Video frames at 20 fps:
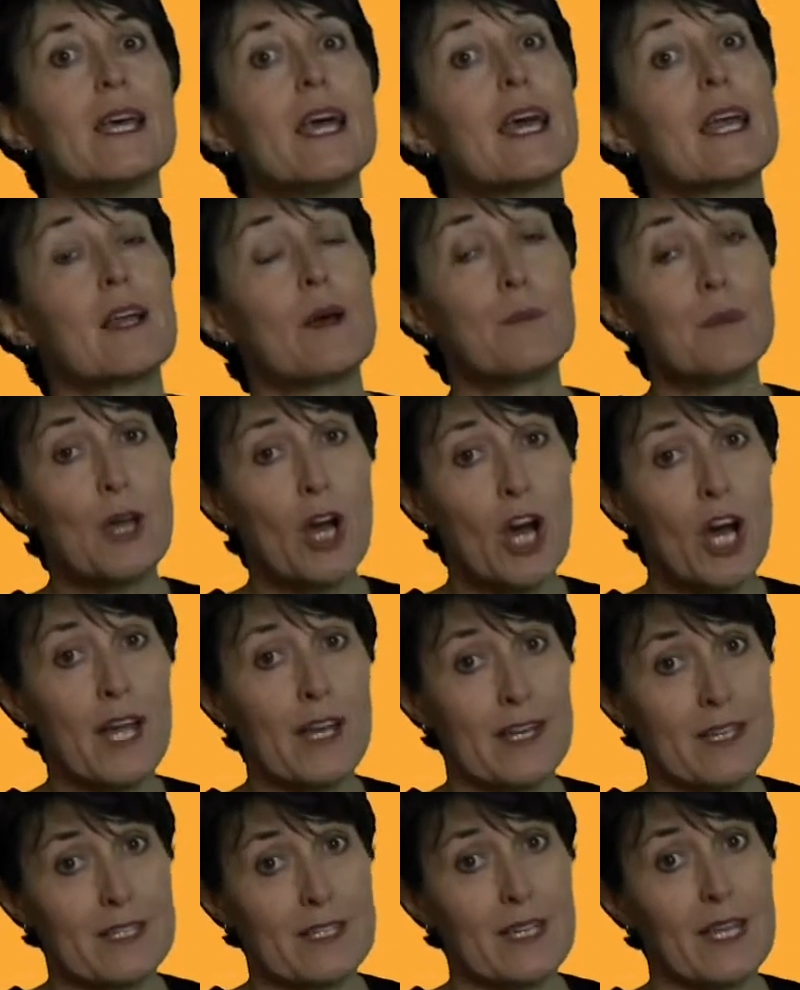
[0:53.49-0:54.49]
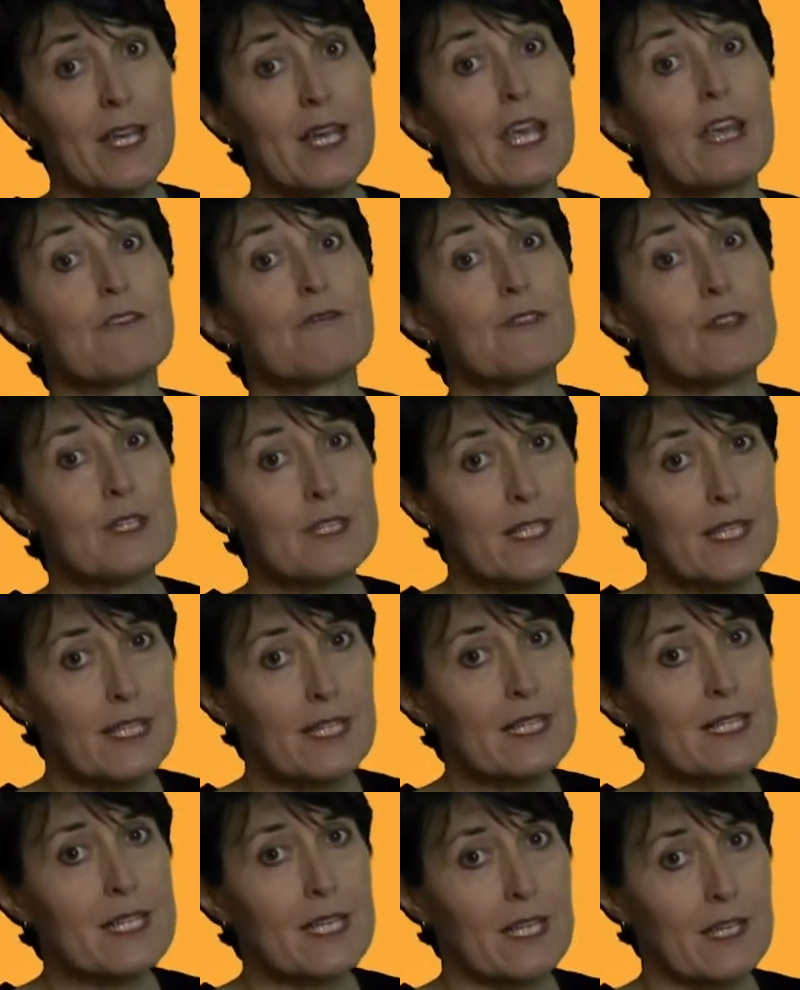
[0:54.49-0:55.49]
And I'll be honest, it feels a
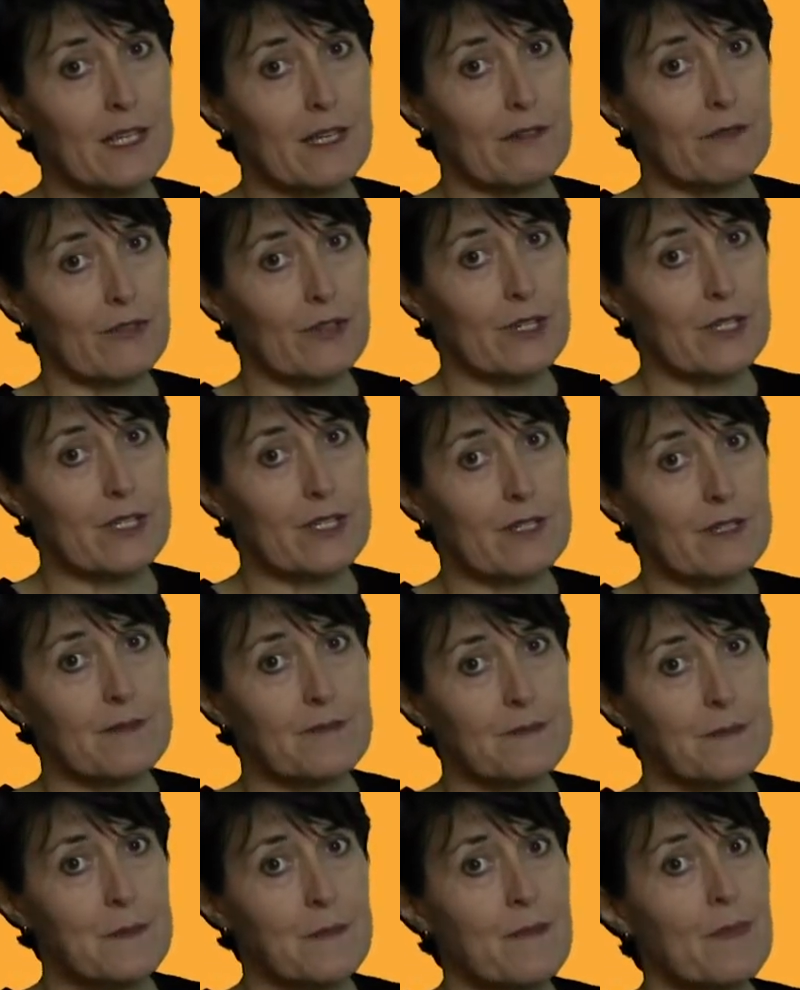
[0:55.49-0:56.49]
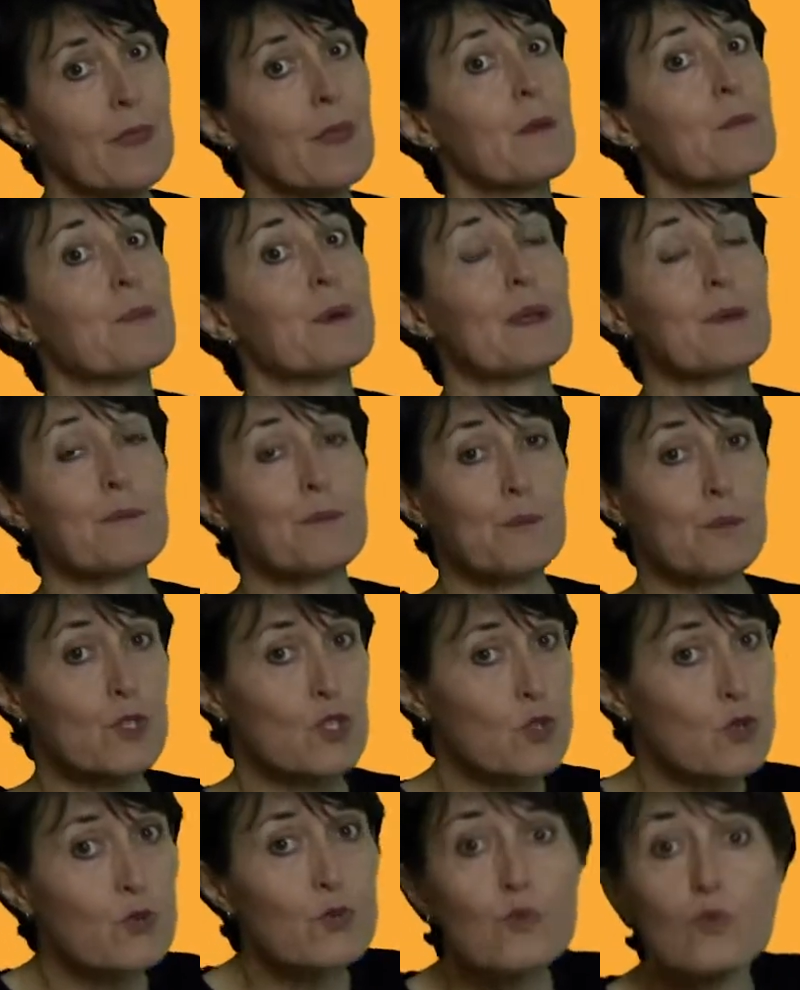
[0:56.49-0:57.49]
little silly at first, but
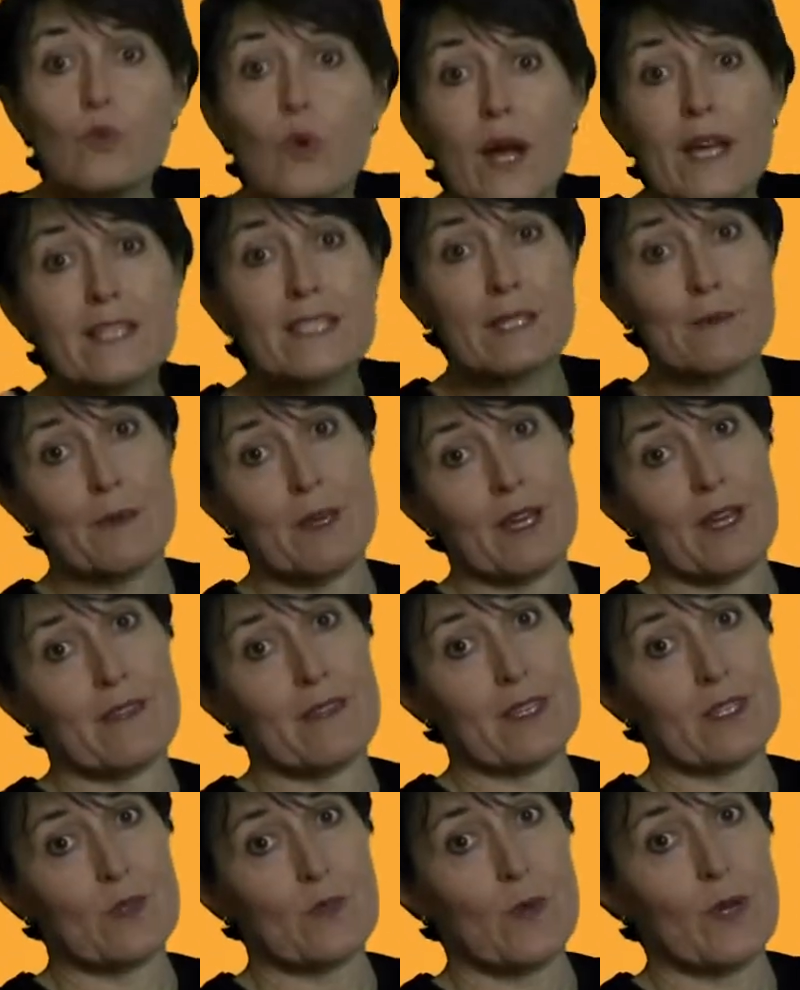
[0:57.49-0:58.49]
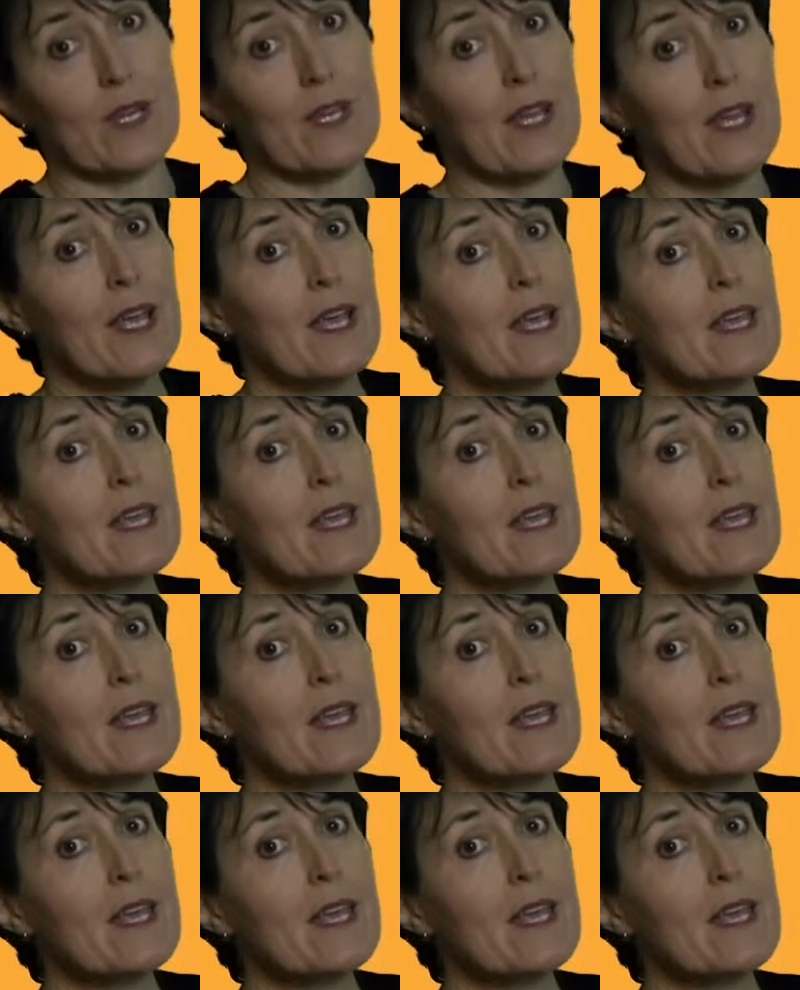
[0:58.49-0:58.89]
trust me on this one.